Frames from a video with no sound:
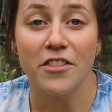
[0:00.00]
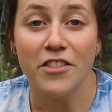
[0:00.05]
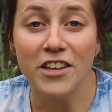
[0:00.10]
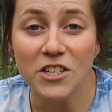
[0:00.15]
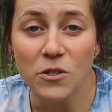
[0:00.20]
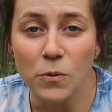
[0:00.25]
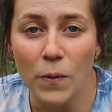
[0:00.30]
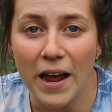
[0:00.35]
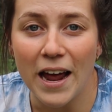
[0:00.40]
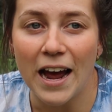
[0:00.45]

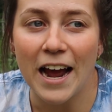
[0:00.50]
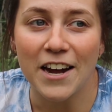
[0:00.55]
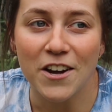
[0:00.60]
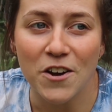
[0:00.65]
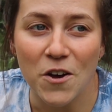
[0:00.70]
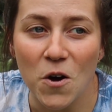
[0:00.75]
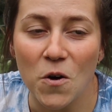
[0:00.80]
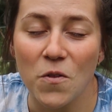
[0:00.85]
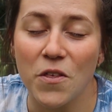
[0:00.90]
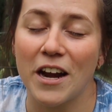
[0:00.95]
This way I
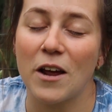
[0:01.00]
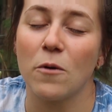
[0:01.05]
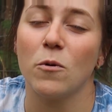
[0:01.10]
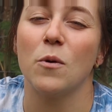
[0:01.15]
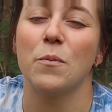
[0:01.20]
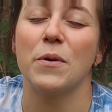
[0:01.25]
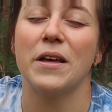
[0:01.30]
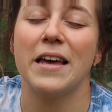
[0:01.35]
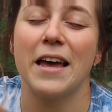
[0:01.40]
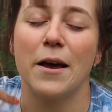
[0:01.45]
know that I
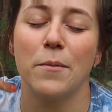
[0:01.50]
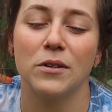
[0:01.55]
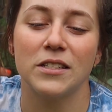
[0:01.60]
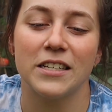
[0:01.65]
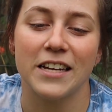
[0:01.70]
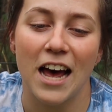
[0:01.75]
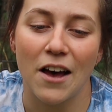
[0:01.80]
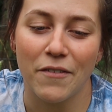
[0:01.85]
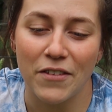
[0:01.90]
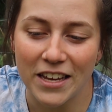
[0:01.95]
will be able
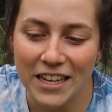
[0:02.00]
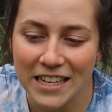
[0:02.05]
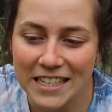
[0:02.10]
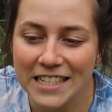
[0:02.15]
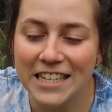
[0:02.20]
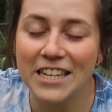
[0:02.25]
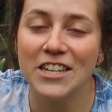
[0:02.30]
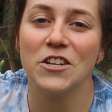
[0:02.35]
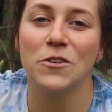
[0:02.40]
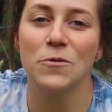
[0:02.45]
to have a
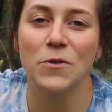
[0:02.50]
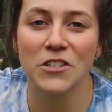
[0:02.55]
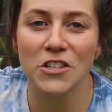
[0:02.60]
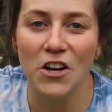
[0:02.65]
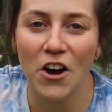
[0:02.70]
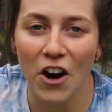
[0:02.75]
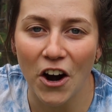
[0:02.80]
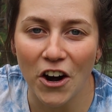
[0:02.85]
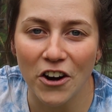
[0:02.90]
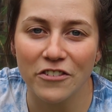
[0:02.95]
continuous
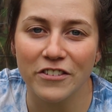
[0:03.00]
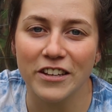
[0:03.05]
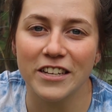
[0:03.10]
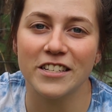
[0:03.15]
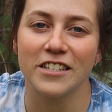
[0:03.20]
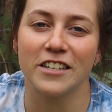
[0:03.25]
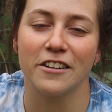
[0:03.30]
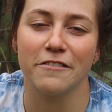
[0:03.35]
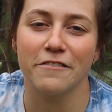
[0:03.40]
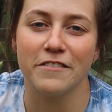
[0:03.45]

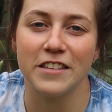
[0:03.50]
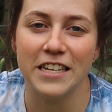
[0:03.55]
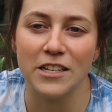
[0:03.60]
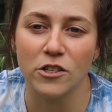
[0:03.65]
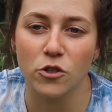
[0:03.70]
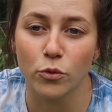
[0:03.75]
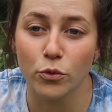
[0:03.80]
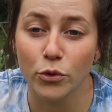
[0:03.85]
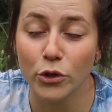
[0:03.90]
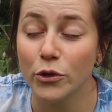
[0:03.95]
harvest of
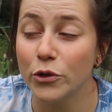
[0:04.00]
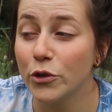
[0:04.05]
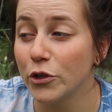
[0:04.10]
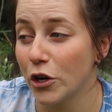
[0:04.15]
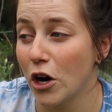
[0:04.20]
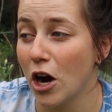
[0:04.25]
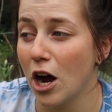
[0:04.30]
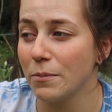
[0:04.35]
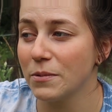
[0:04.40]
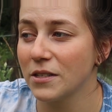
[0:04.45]
these root
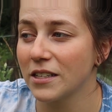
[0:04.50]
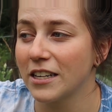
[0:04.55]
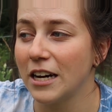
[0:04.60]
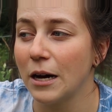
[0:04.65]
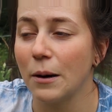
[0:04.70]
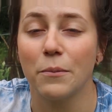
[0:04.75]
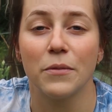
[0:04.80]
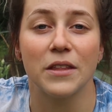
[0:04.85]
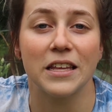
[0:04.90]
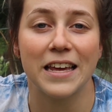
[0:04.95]
crops
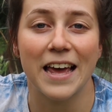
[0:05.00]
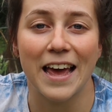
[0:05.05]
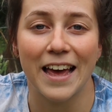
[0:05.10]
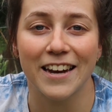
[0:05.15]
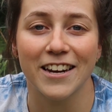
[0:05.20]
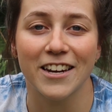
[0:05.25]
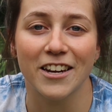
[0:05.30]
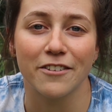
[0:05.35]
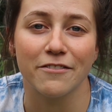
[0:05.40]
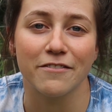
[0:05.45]
come the
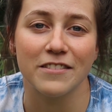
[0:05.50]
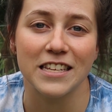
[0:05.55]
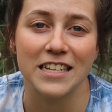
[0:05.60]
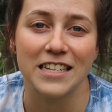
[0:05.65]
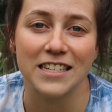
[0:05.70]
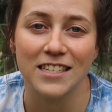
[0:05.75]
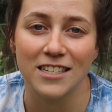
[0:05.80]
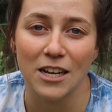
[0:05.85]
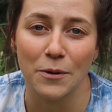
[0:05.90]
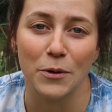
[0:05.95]
end of
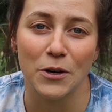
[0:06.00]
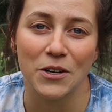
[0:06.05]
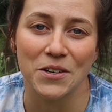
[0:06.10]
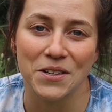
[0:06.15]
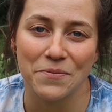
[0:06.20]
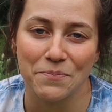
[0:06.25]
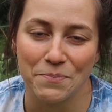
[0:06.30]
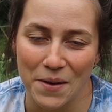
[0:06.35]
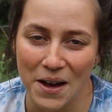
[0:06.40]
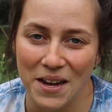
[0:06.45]
the
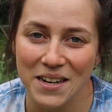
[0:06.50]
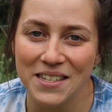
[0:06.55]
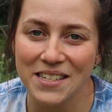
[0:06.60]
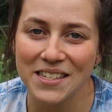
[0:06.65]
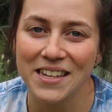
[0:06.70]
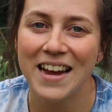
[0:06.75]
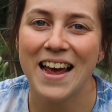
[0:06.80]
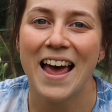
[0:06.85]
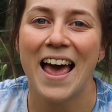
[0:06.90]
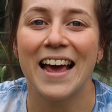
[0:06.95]
summer
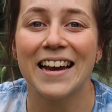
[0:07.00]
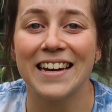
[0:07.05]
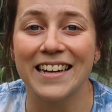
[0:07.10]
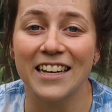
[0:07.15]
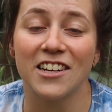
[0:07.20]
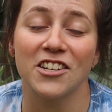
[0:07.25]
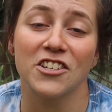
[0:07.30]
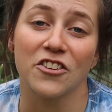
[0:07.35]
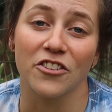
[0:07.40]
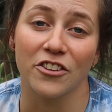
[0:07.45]
months and
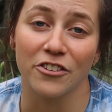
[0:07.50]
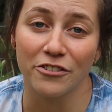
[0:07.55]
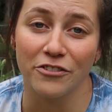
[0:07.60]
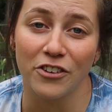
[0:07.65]
into the